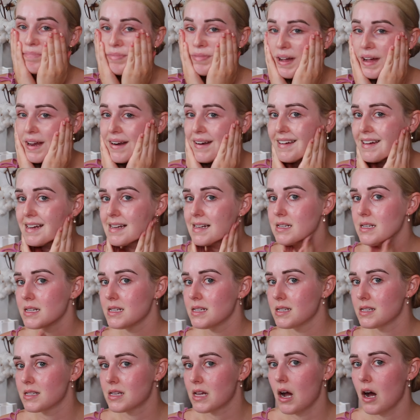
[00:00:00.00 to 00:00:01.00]
and it
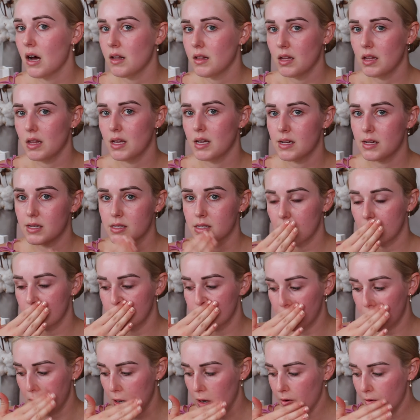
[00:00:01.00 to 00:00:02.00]
is colorless
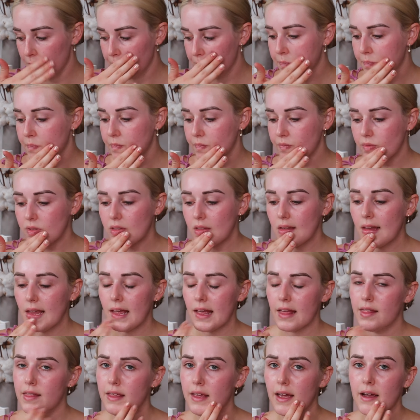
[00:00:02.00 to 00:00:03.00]
as well.
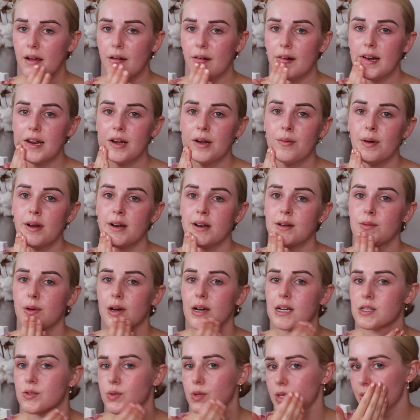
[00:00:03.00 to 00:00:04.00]
And the Iconic one
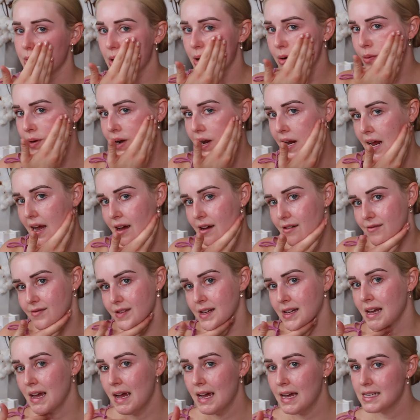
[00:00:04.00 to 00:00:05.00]
works really well when I have
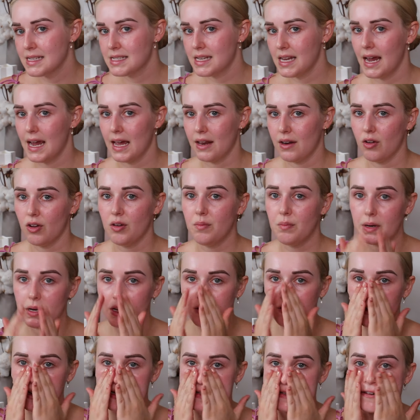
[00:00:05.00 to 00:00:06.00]
tan on, but
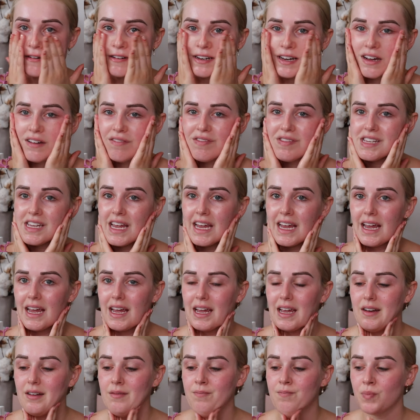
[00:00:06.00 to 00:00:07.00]
if I don't have
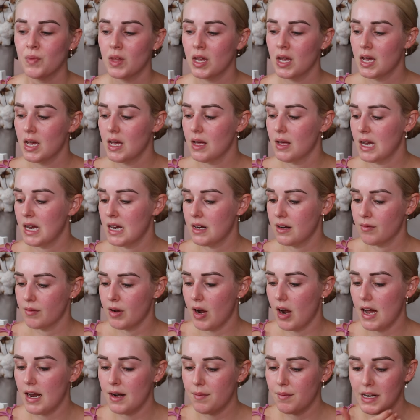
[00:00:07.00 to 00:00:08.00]
tan, it
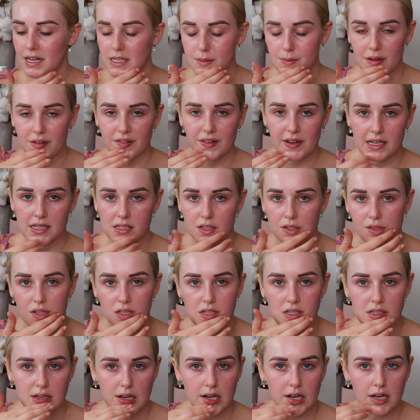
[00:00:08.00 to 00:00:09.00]
kind of makes my face a
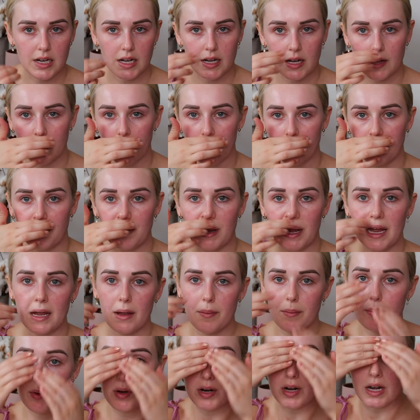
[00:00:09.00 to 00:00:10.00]
lot darker than my
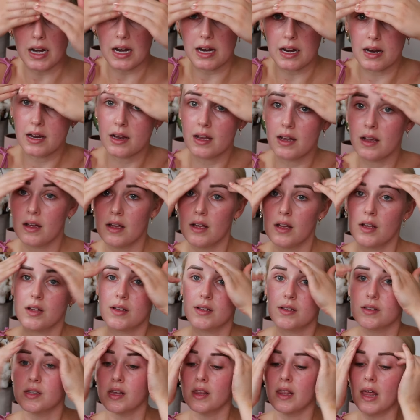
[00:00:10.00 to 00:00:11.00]
body.
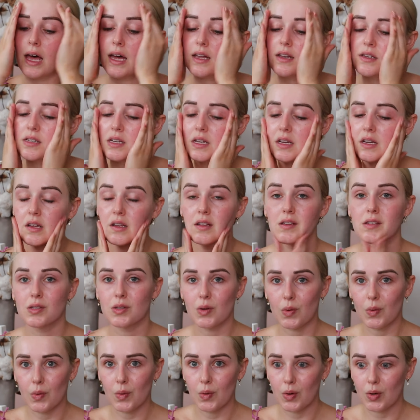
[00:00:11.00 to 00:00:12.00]
So that is
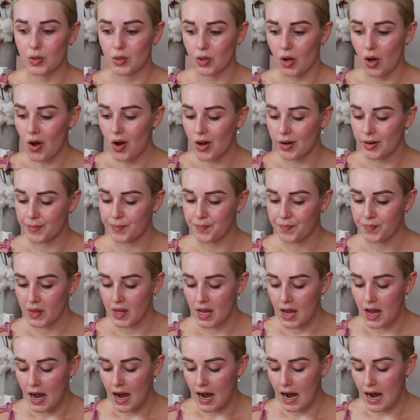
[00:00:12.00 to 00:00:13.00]
all on.
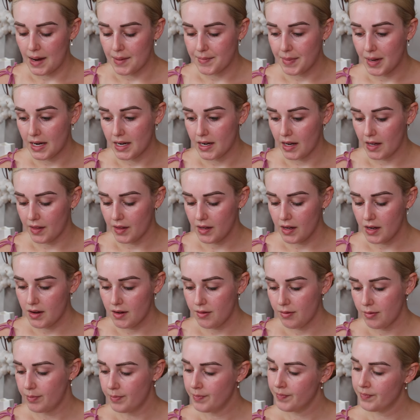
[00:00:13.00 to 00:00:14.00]
Another,